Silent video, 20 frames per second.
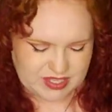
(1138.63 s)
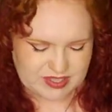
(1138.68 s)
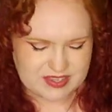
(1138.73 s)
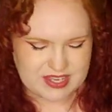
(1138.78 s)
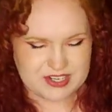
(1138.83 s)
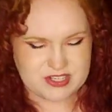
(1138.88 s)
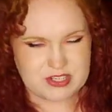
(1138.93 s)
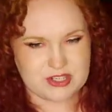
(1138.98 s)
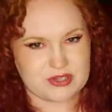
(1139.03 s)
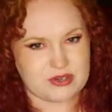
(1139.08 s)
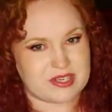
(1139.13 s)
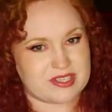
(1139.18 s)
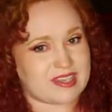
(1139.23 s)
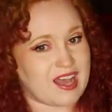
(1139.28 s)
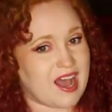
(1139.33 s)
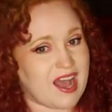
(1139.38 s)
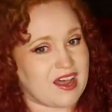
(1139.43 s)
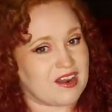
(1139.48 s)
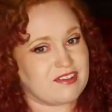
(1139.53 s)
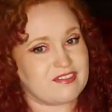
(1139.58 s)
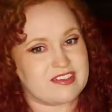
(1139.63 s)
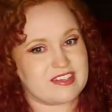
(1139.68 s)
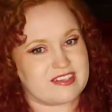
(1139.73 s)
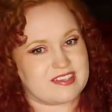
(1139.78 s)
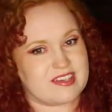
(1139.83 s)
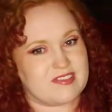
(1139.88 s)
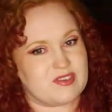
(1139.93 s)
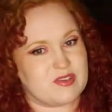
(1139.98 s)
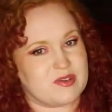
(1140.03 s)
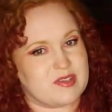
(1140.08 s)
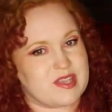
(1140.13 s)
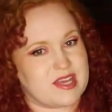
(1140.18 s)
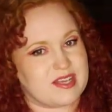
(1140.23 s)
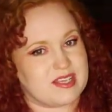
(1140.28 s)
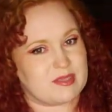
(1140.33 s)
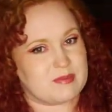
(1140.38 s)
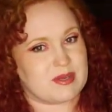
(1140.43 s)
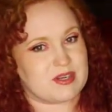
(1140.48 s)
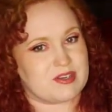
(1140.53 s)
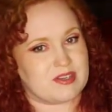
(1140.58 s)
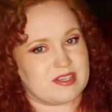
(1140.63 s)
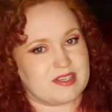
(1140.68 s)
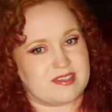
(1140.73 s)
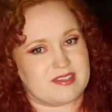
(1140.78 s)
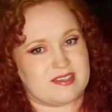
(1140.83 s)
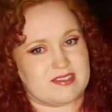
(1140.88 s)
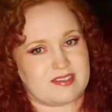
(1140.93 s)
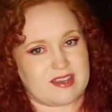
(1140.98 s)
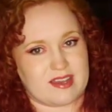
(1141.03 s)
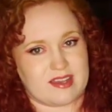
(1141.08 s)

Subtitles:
that's your choice. I don't feel safe doing that, especially since